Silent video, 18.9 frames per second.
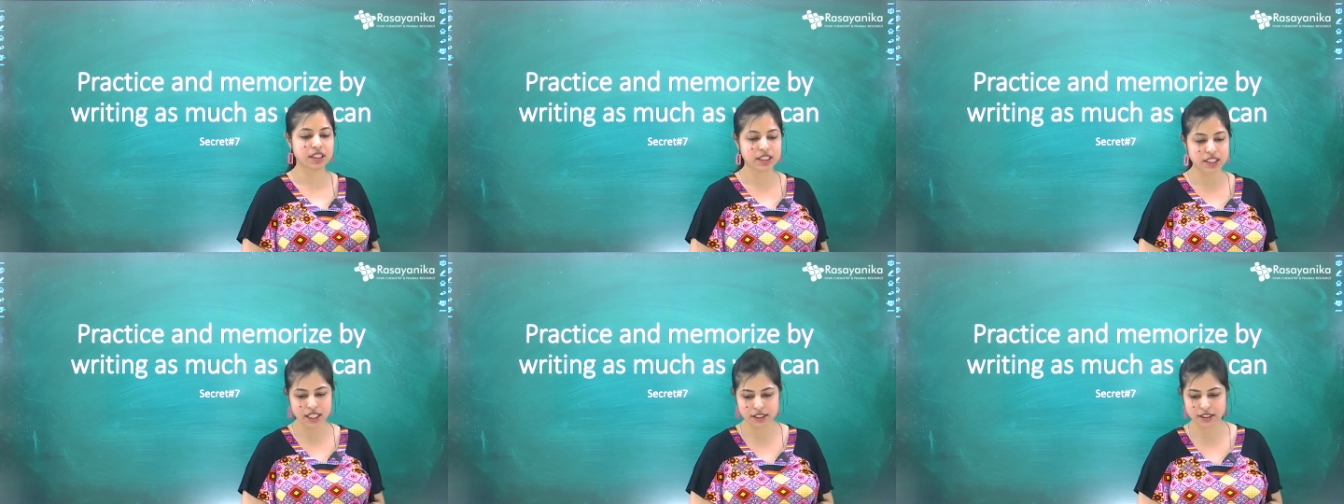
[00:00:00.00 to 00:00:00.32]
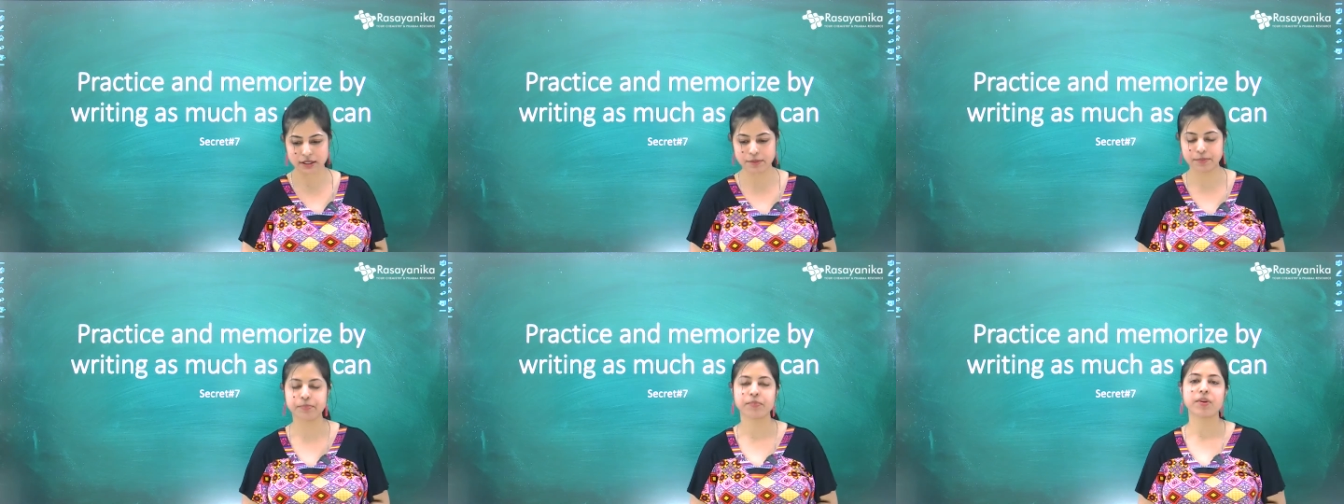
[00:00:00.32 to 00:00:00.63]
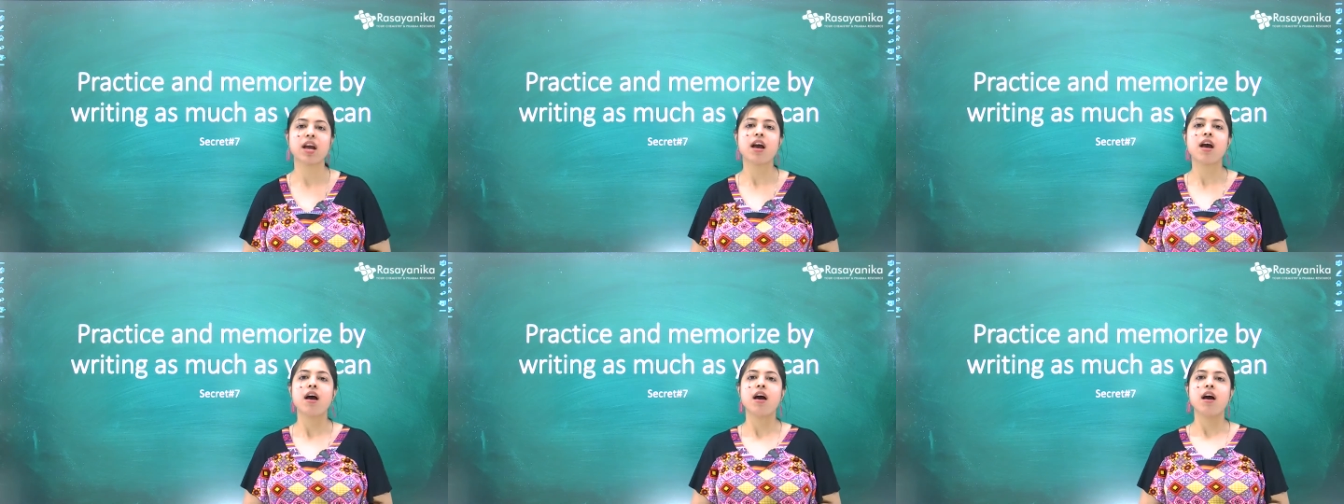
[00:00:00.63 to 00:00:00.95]
Yes,
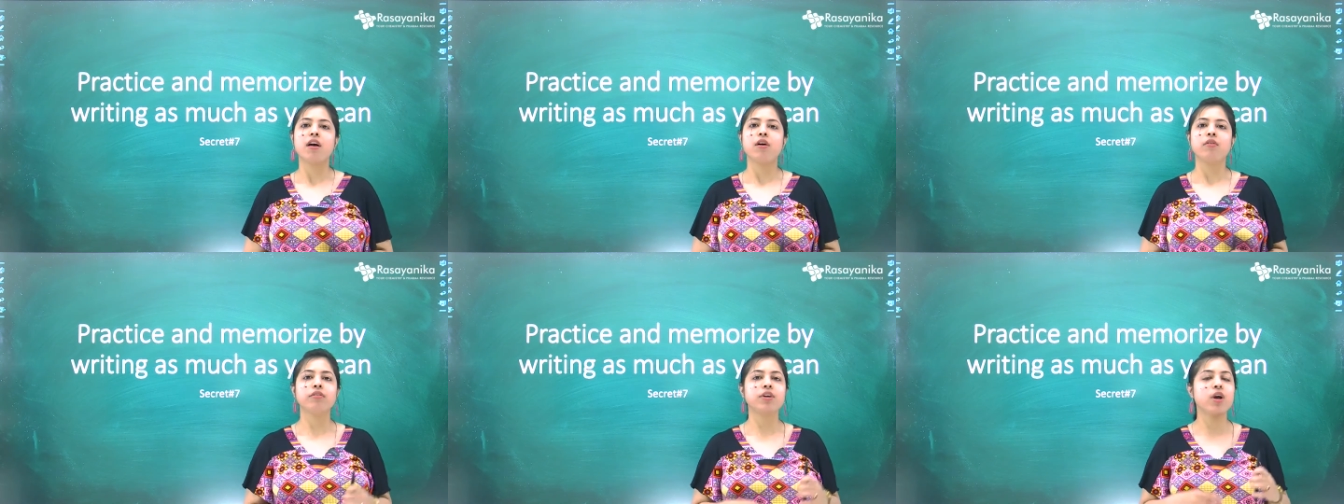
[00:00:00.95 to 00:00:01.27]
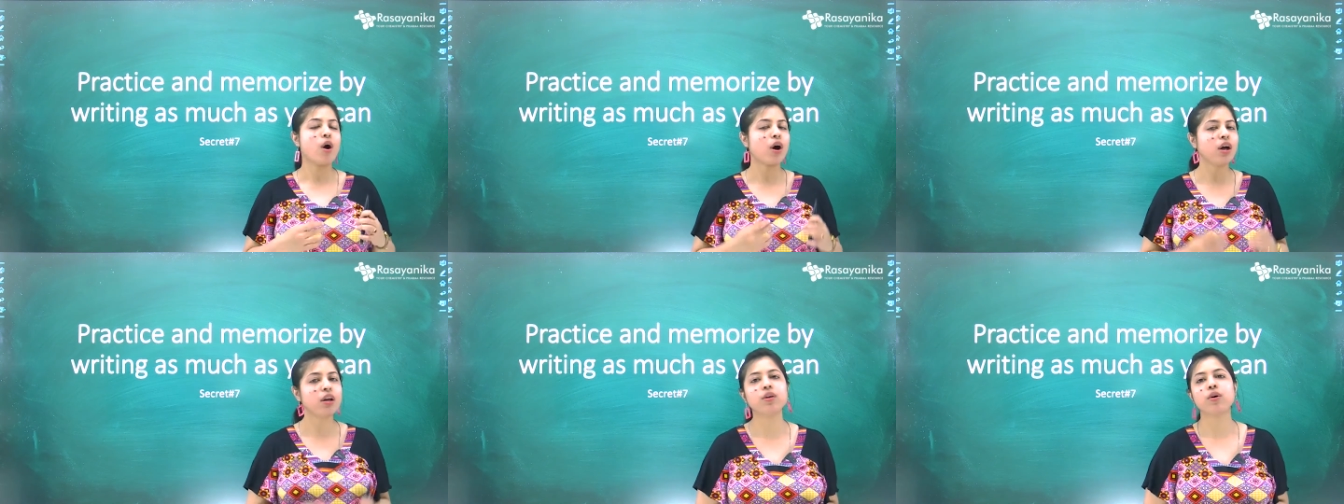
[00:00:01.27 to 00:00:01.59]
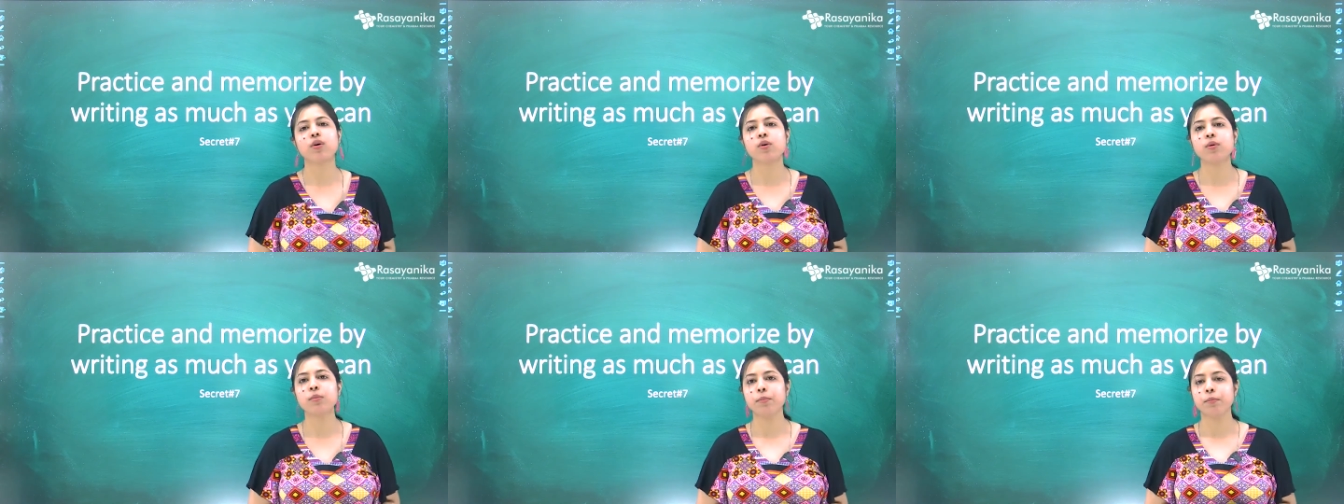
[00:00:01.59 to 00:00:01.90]
we all
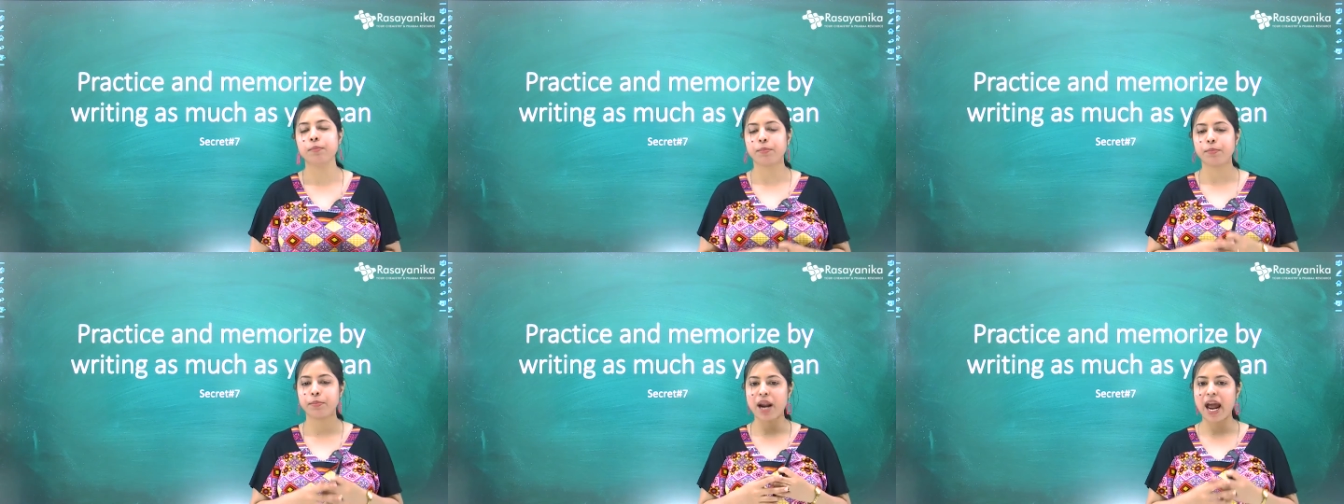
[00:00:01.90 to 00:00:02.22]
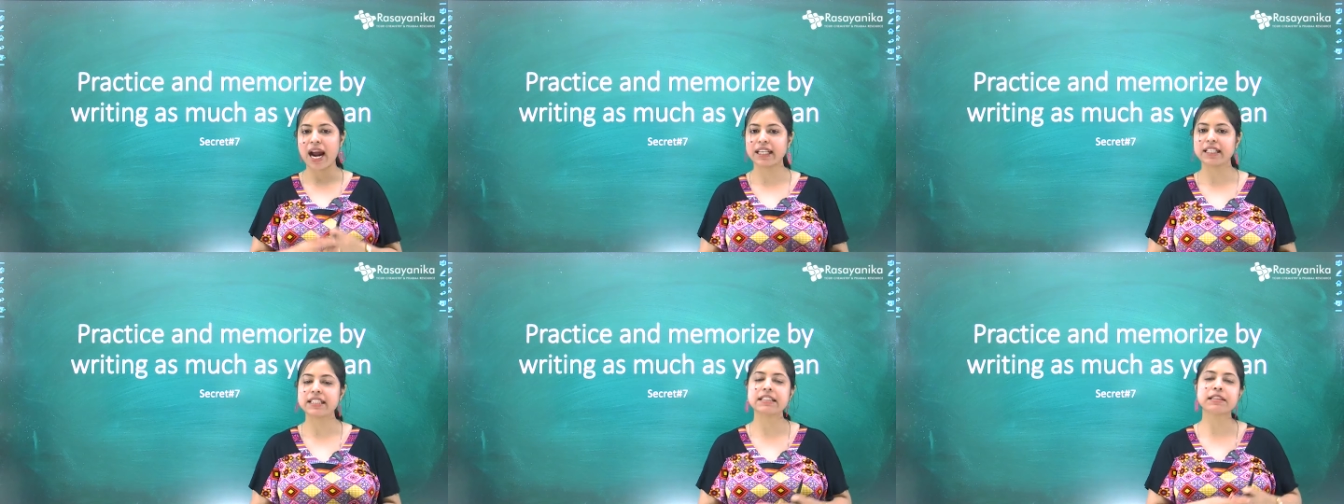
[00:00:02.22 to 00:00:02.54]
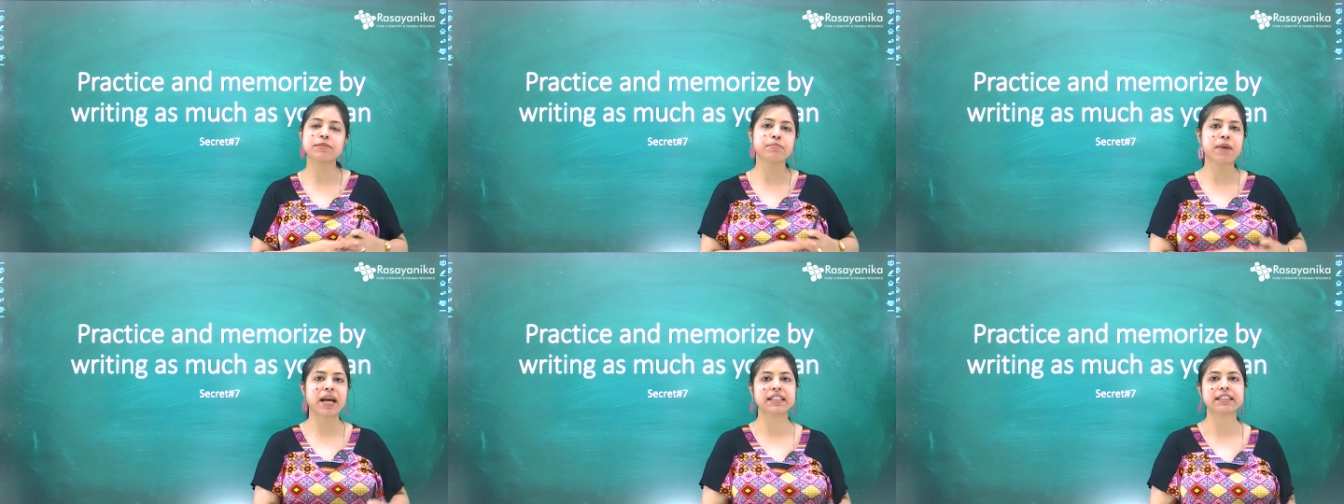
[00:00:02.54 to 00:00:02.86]
know
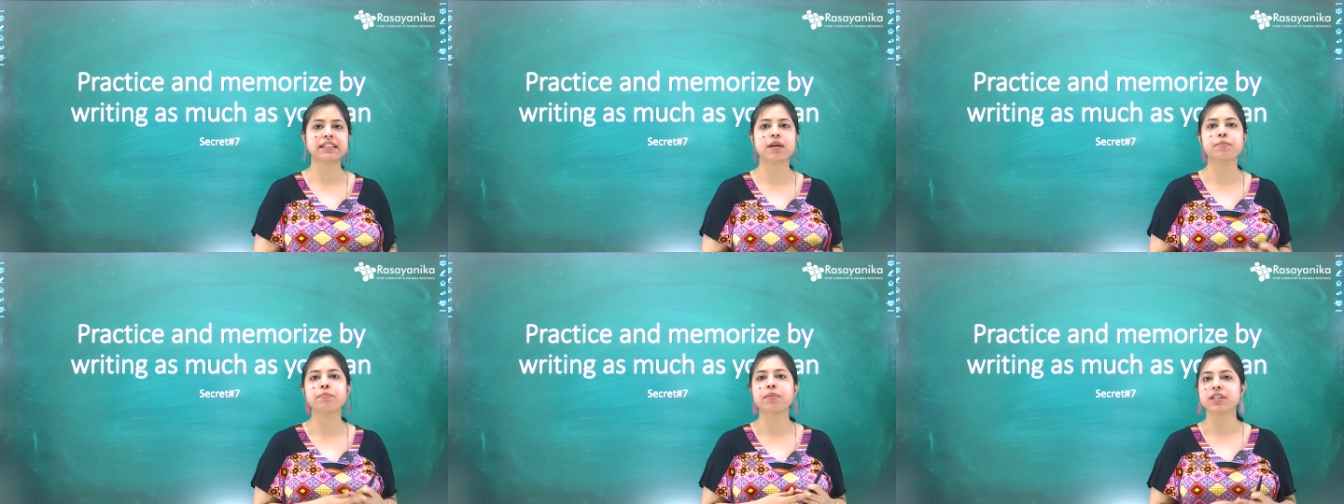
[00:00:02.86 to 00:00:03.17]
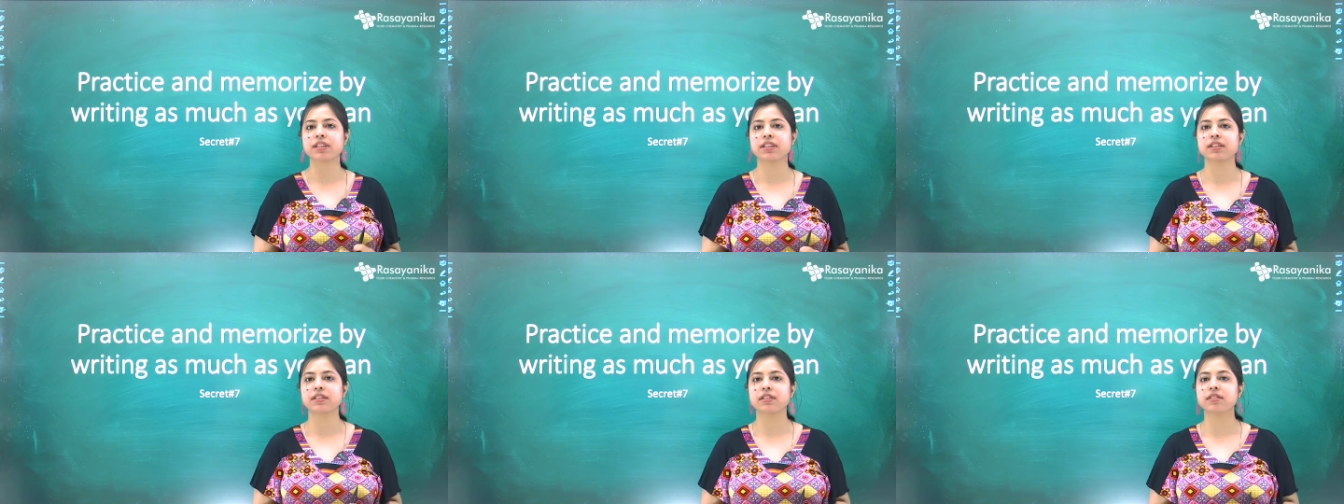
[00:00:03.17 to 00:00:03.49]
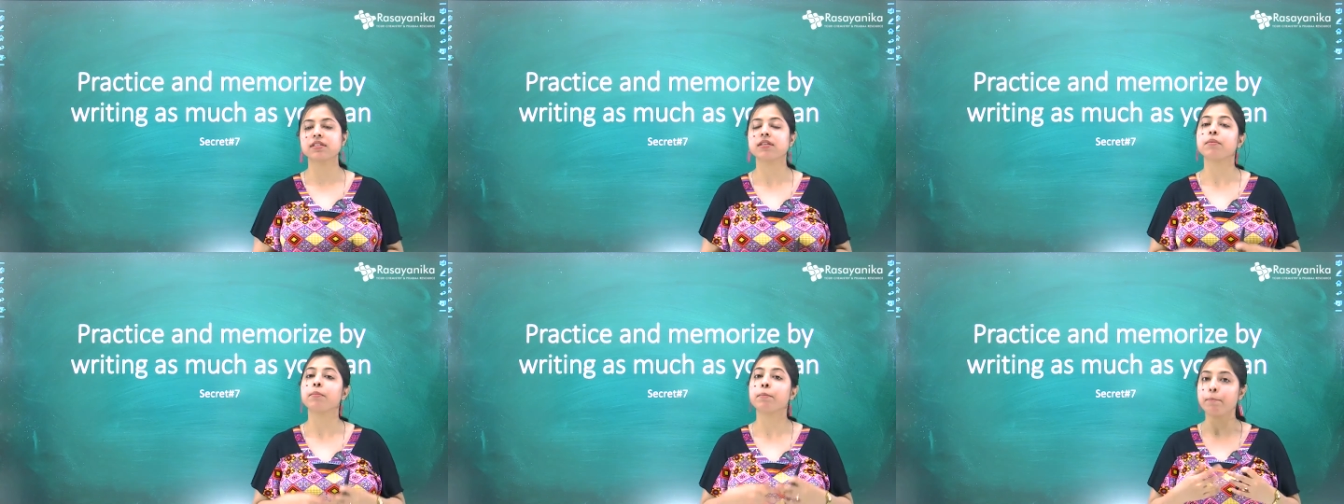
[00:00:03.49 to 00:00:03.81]
practice makes a
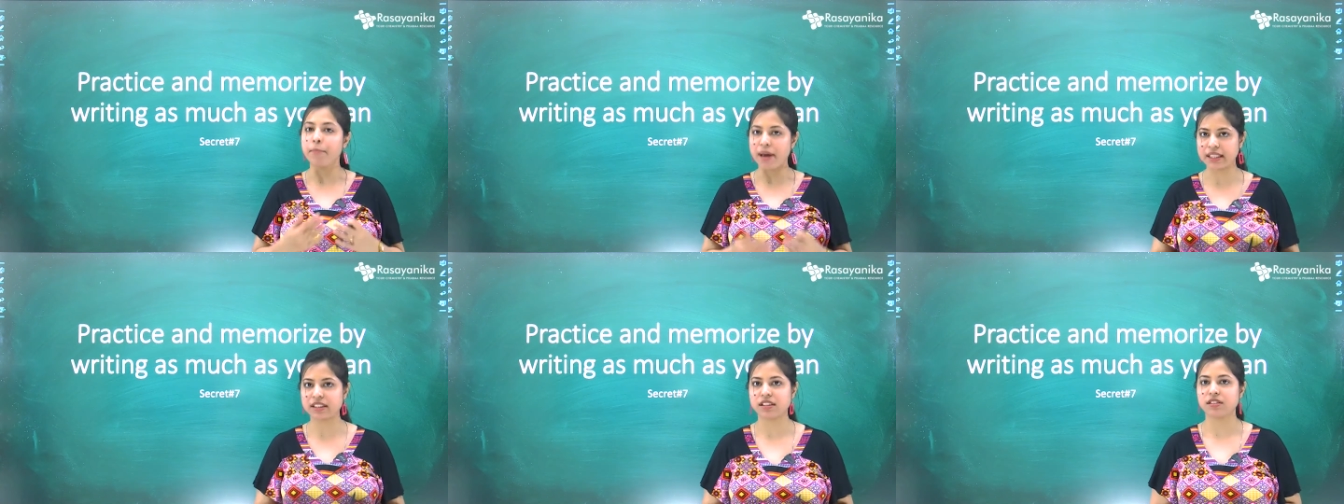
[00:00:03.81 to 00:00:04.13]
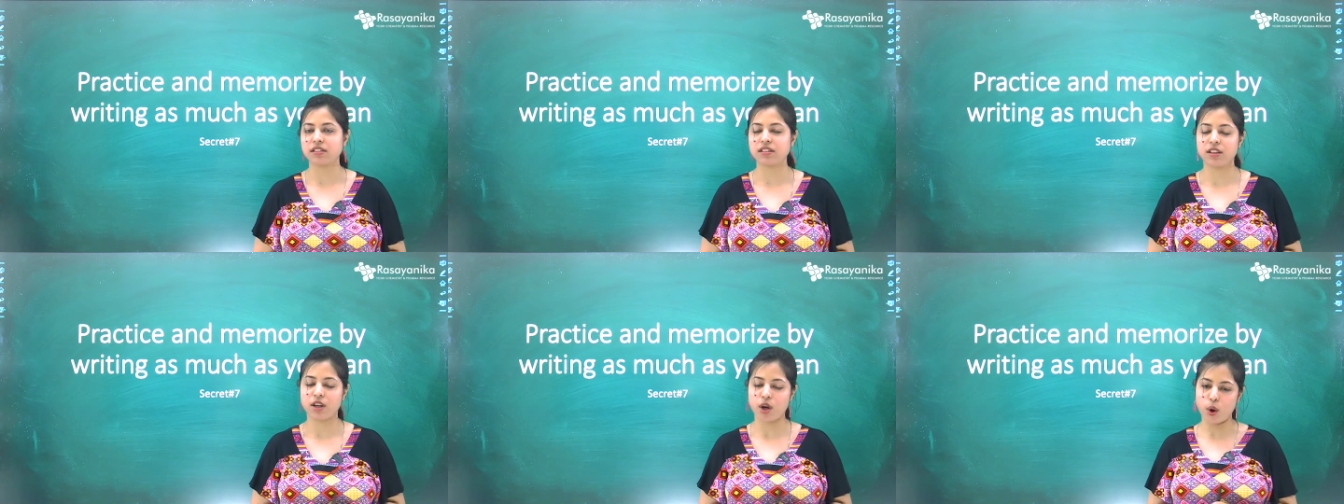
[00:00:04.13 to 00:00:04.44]
person better.